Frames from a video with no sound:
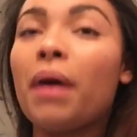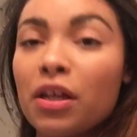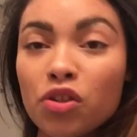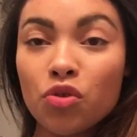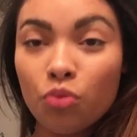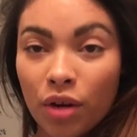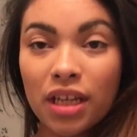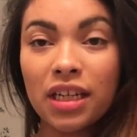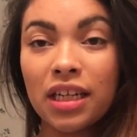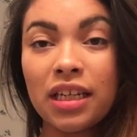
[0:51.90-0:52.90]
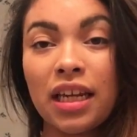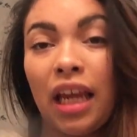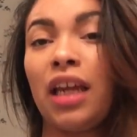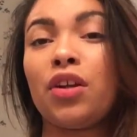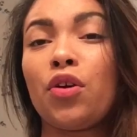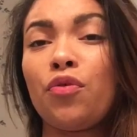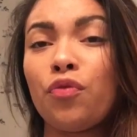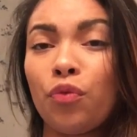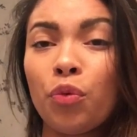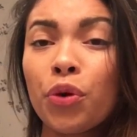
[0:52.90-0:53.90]
best rated, and
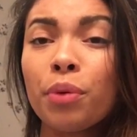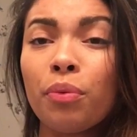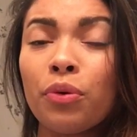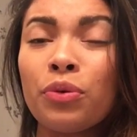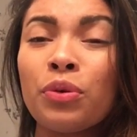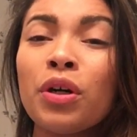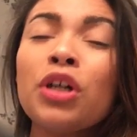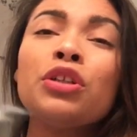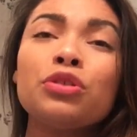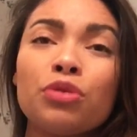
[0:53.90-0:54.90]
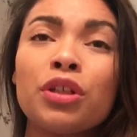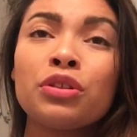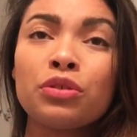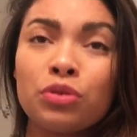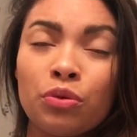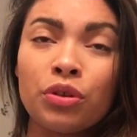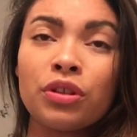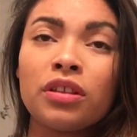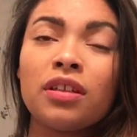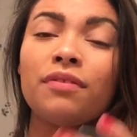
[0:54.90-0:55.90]
affordable
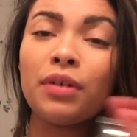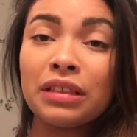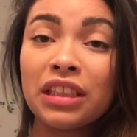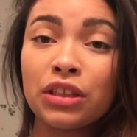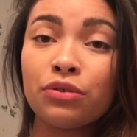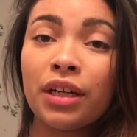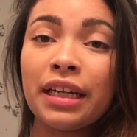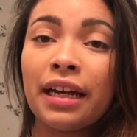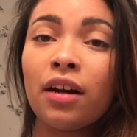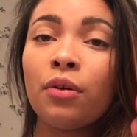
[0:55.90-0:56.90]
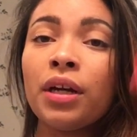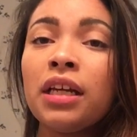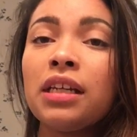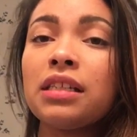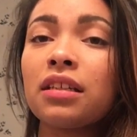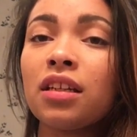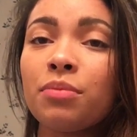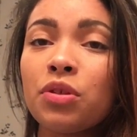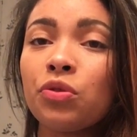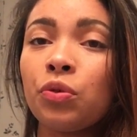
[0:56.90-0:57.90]
drugstore foundation right now is gonna
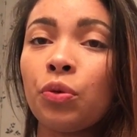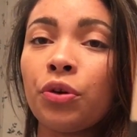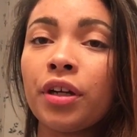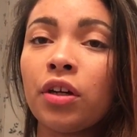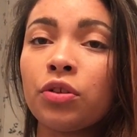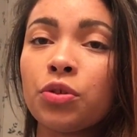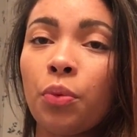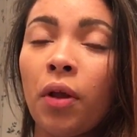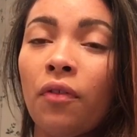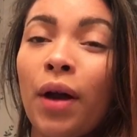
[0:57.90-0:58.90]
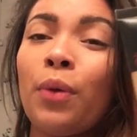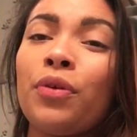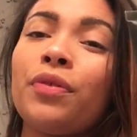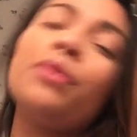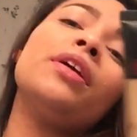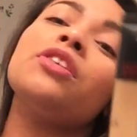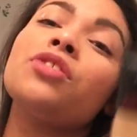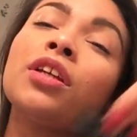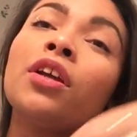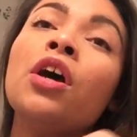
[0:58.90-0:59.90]
be the L'Oreal 12 Hour
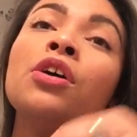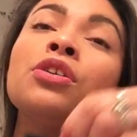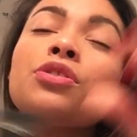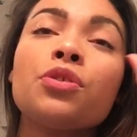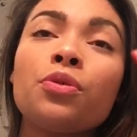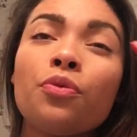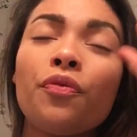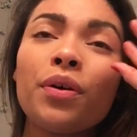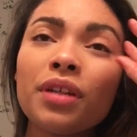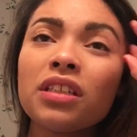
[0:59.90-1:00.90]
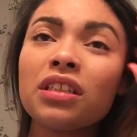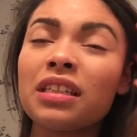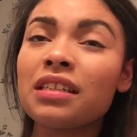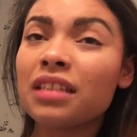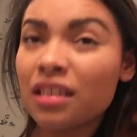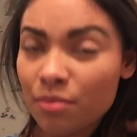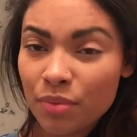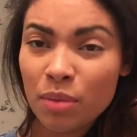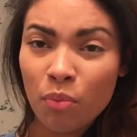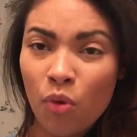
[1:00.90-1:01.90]
Foundation. So foundation is gonna
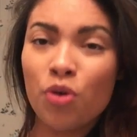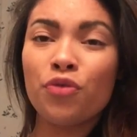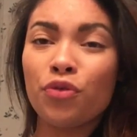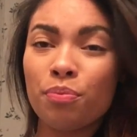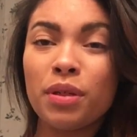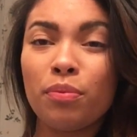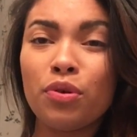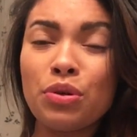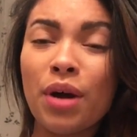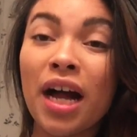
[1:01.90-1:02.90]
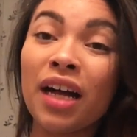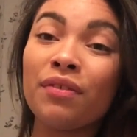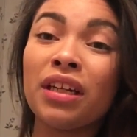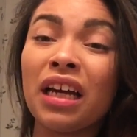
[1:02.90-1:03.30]
be more for people who have an